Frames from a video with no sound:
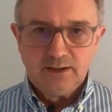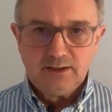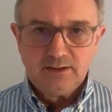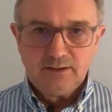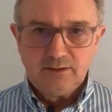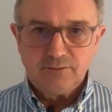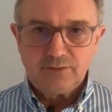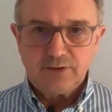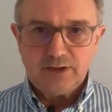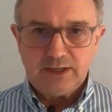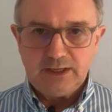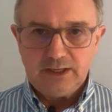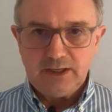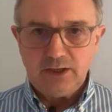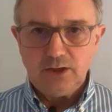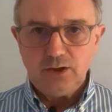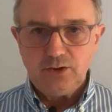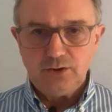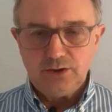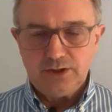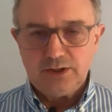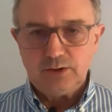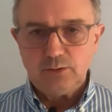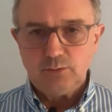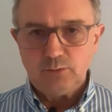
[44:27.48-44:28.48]

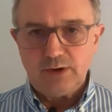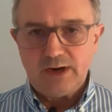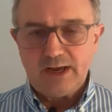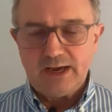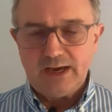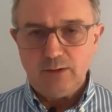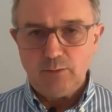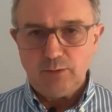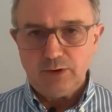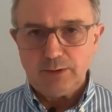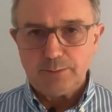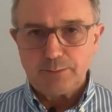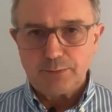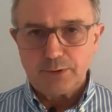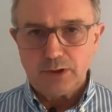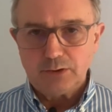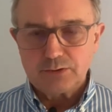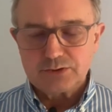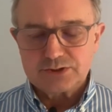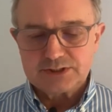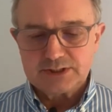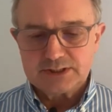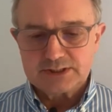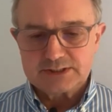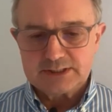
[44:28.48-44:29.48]
learned in how we
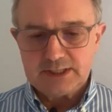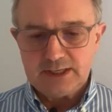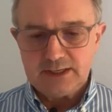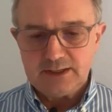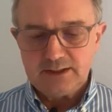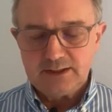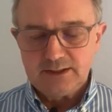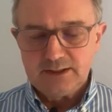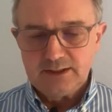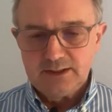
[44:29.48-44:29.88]
approach things here.